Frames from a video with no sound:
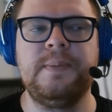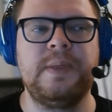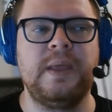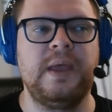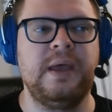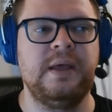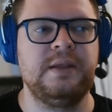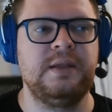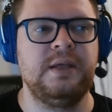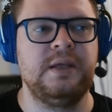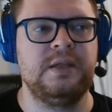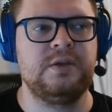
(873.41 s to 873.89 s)

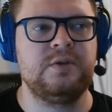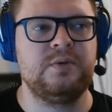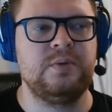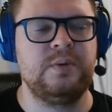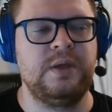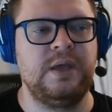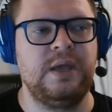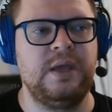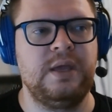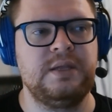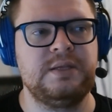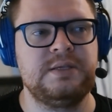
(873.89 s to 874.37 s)
and then
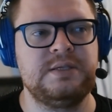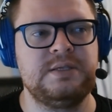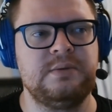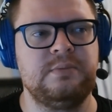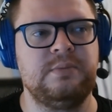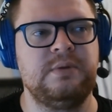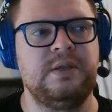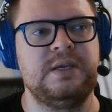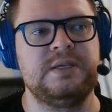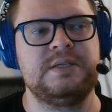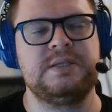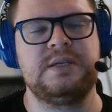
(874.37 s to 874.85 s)
create some
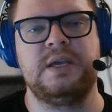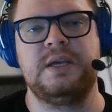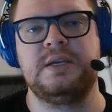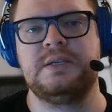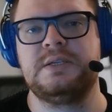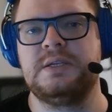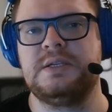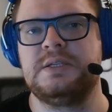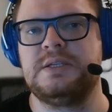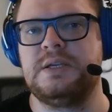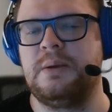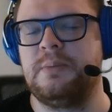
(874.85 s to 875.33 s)
test
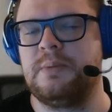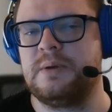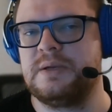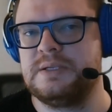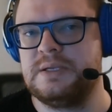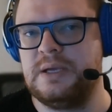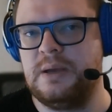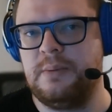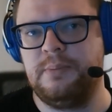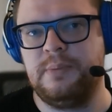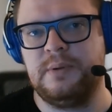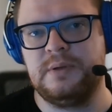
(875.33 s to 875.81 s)
cases some
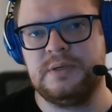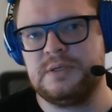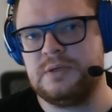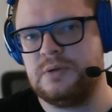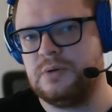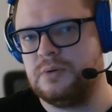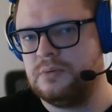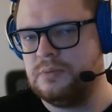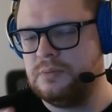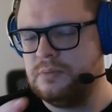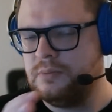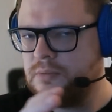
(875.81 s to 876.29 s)
examples
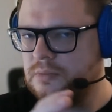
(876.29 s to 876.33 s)
so